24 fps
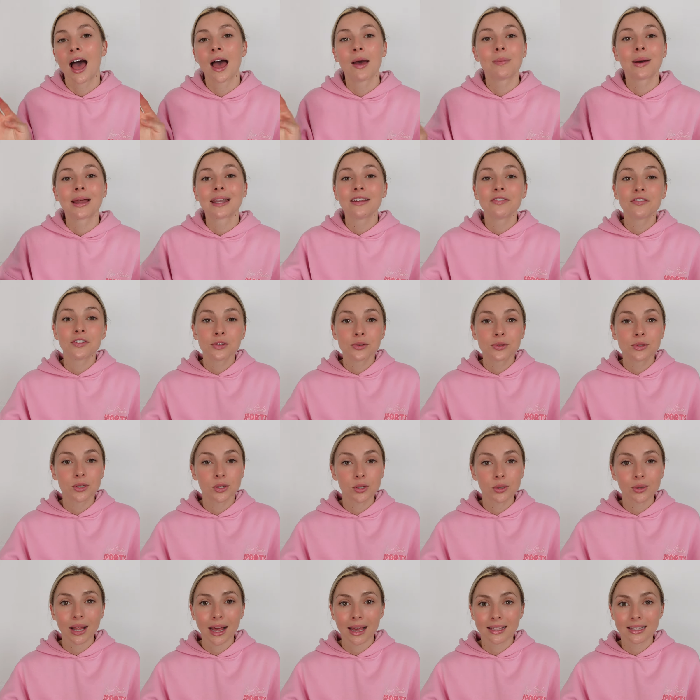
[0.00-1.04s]
And if you
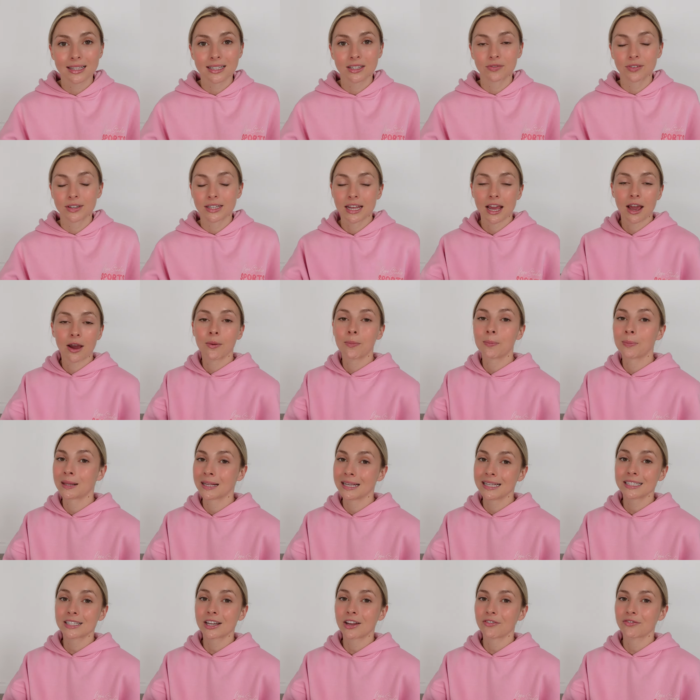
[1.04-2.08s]
do like this video,
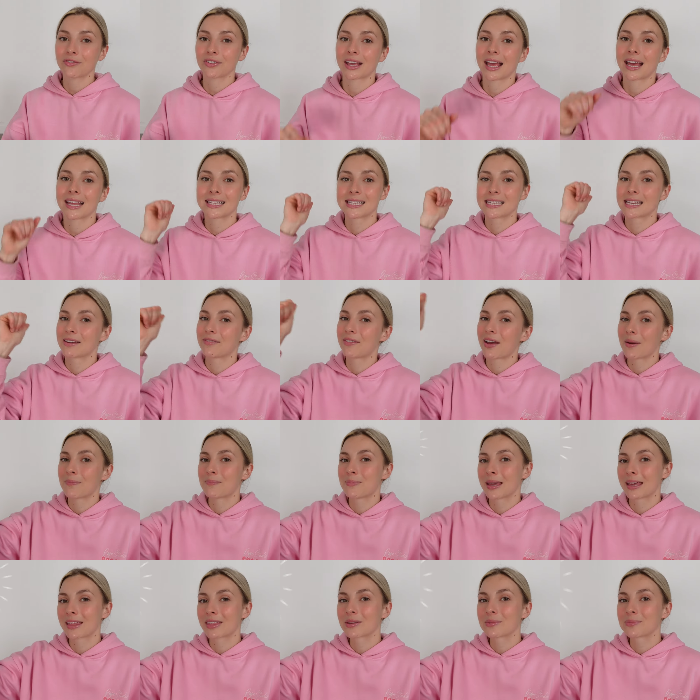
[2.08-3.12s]
please don't forget to give it a
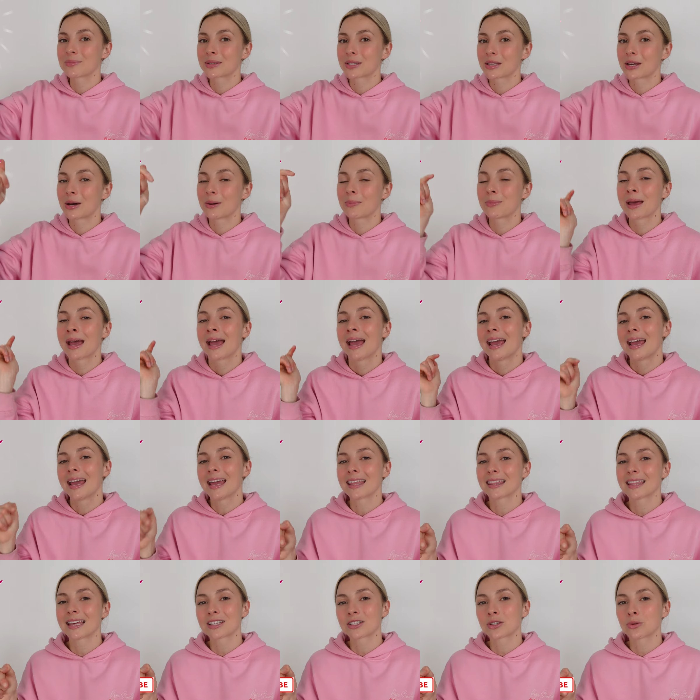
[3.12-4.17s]
big thumbs up,
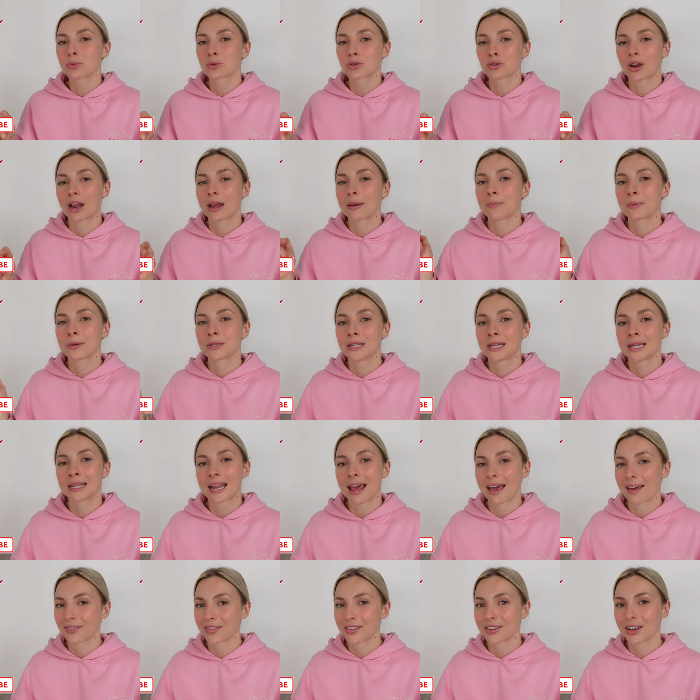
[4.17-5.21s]
hit that subscribe button
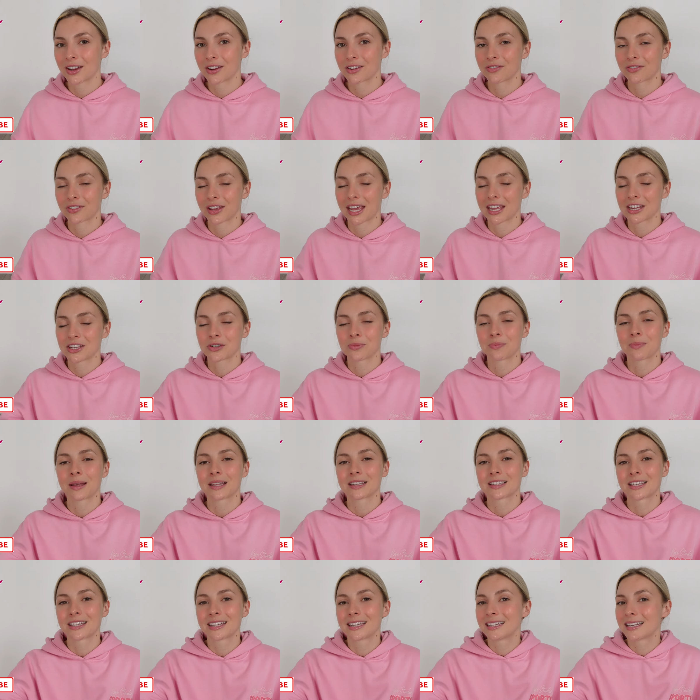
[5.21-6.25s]
and the notification bell
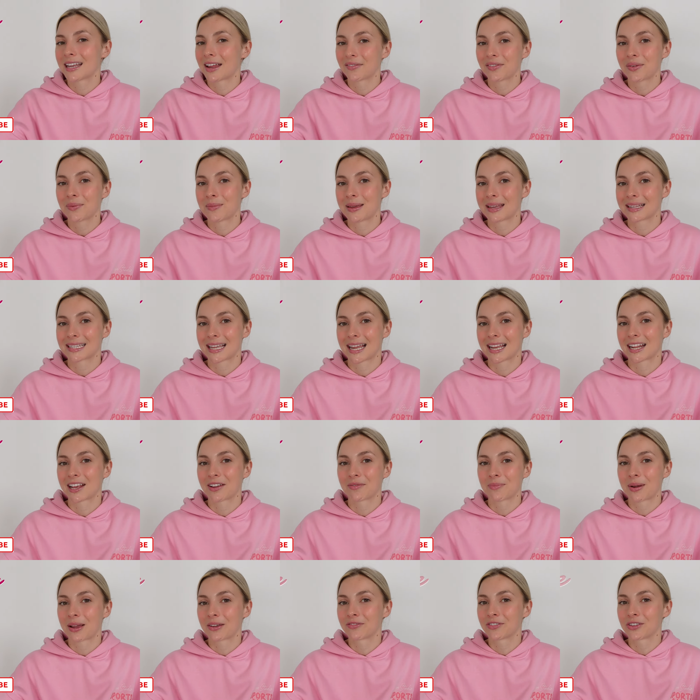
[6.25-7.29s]
so you never miss any
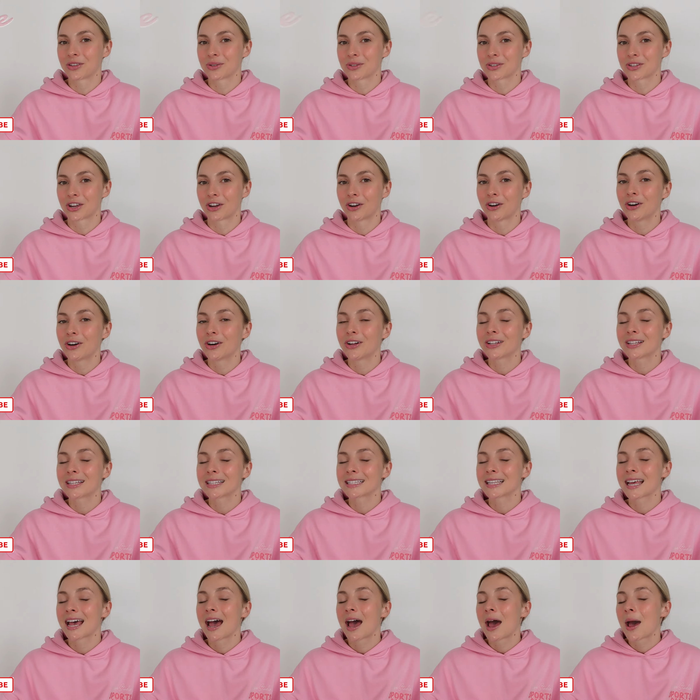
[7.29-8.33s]
of my future
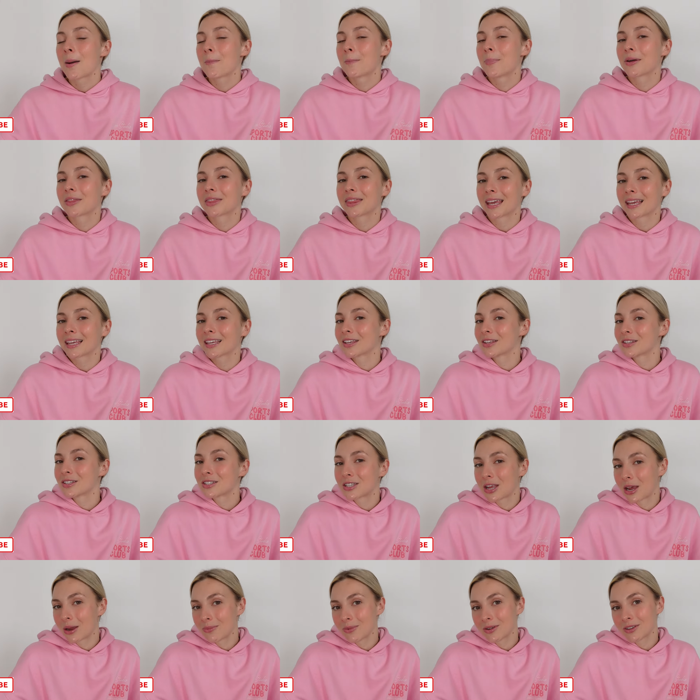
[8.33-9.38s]
hauls. But thank you
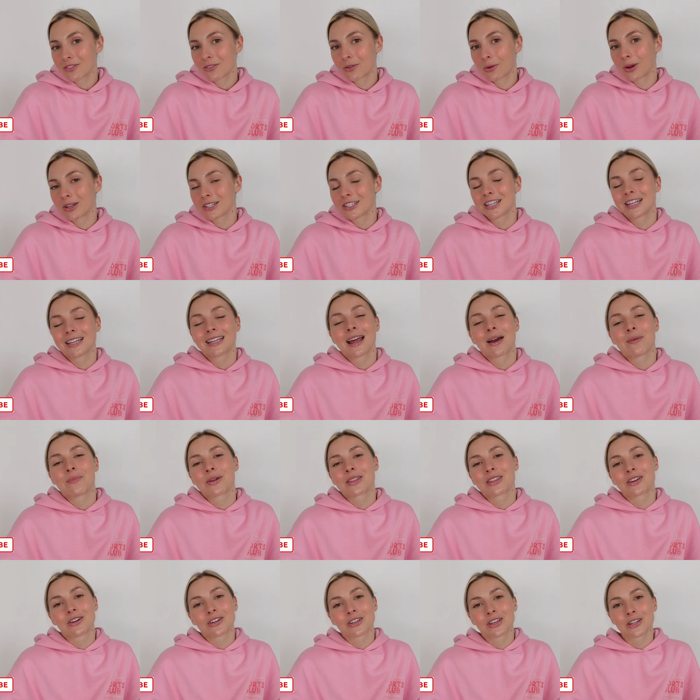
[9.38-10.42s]
so much for watching, and
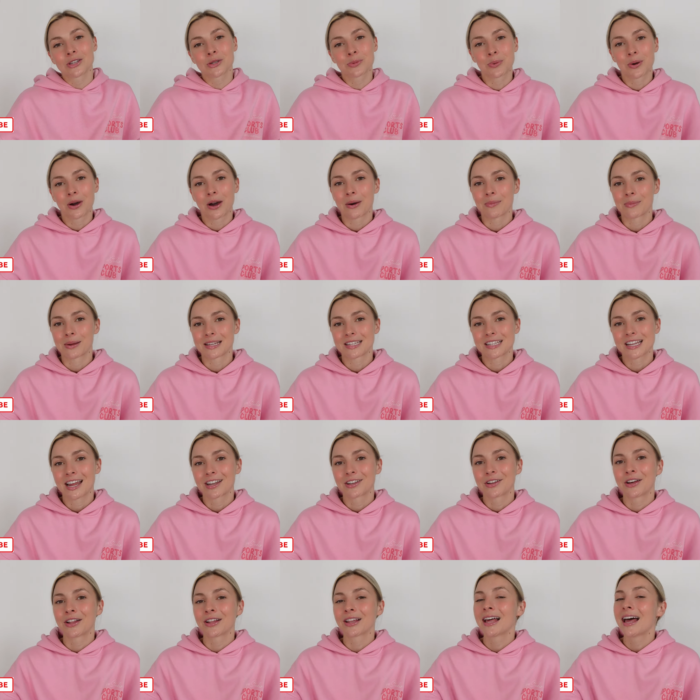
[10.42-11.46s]
with all your support on my
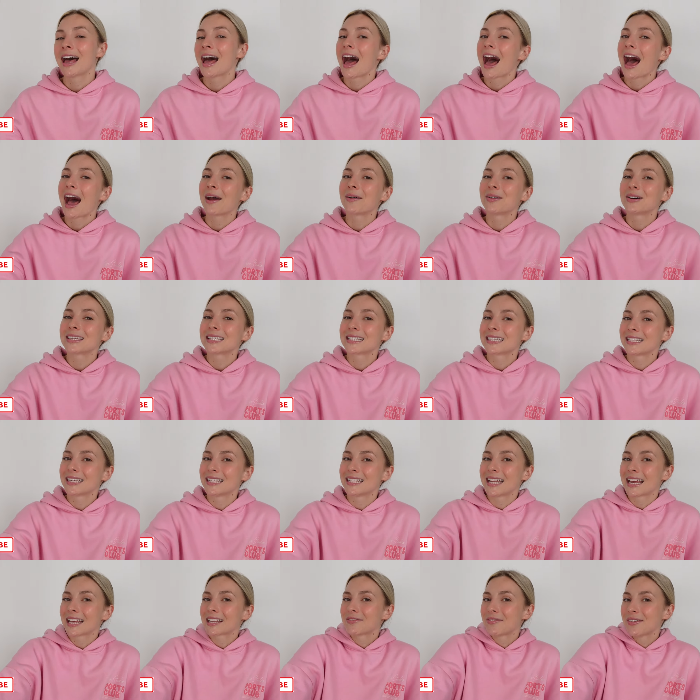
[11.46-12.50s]
channel, I will see
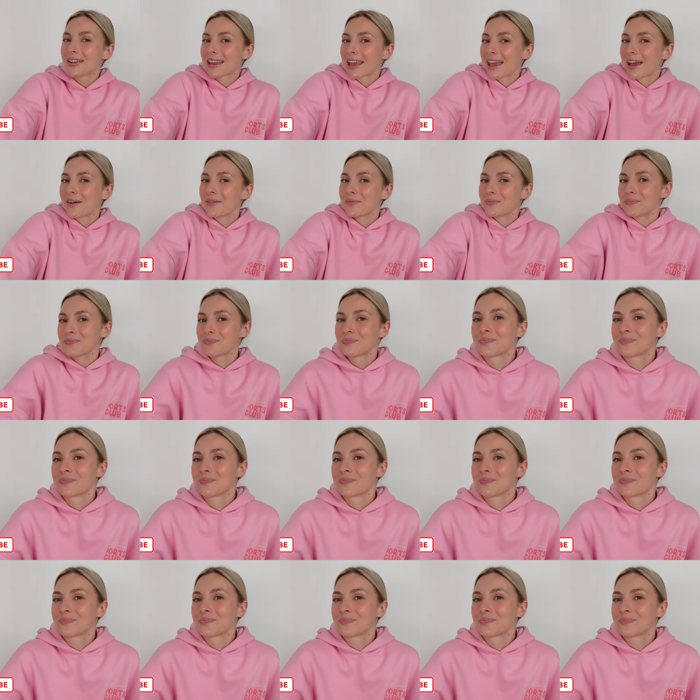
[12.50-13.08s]
you next video.